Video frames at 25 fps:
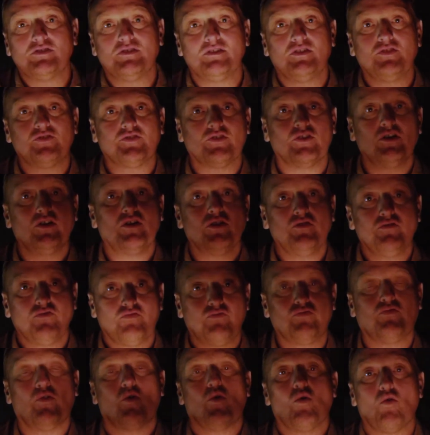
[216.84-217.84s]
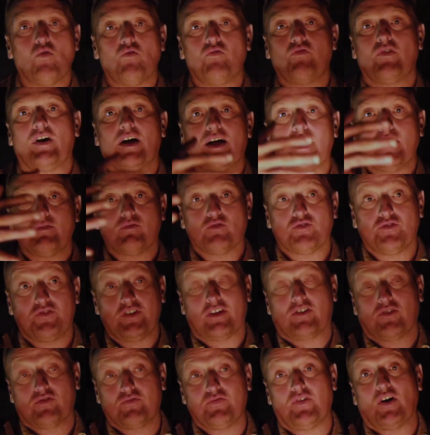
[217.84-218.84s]
reserve, 4, 5 or
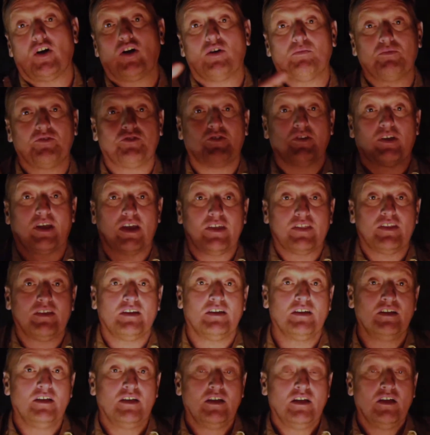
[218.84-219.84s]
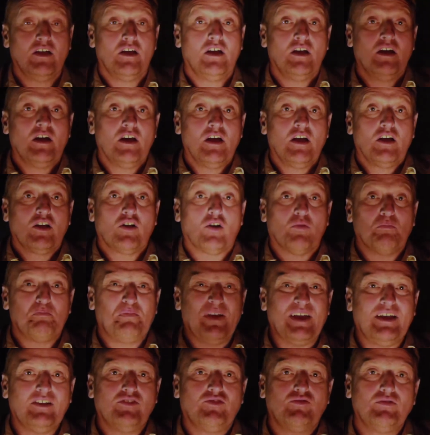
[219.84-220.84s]
6 farms together,
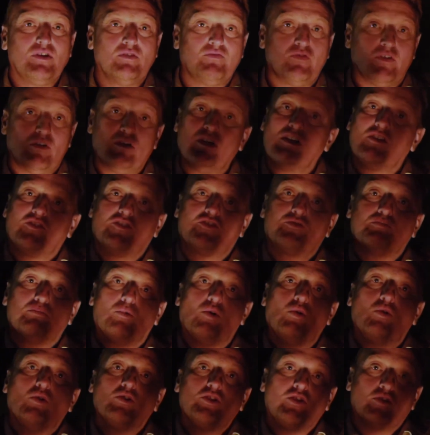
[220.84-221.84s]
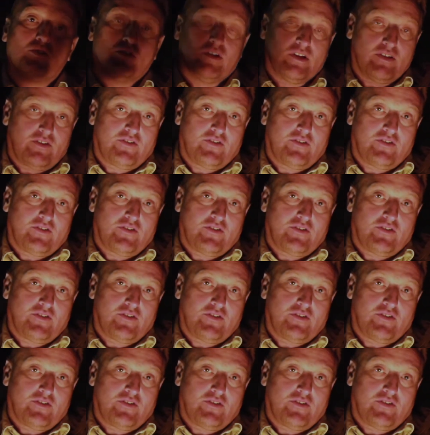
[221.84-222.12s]
compared to a very small unit.